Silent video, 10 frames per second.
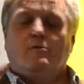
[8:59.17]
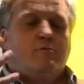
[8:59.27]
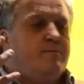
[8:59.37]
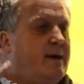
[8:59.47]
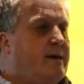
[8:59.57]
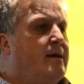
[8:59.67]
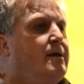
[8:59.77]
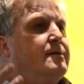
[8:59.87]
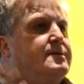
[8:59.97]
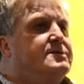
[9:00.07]
We make
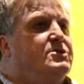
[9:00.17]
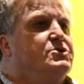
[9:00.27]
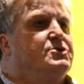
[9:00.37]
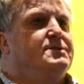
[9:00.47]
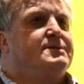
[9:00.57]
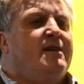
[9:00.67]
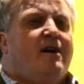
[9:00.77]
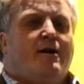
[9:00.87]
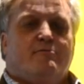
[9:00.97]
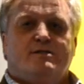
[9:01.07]
decisions,
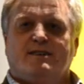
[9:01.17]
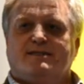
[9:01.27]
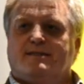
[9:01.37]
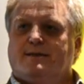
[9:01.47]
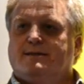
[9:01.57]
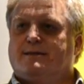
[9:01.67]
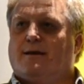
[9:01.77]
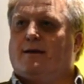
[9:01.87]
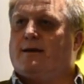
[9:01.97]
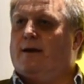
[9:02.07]
and heuristics are things
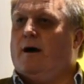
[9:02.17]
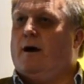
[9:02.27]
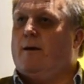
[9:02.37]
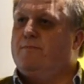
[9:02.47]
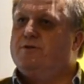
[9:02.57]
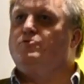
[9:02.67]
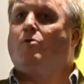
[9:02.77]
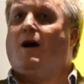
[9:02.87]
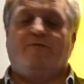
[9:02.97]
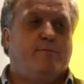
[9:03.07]
like do
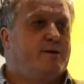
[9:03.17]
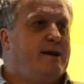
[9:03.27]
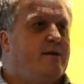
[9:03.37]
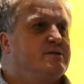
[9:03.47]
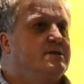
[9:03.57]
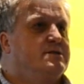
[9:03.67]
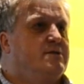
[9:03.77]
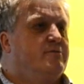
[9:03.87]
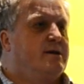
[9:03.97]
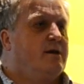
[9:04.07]
what everybody else is
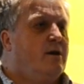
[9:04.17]
doing,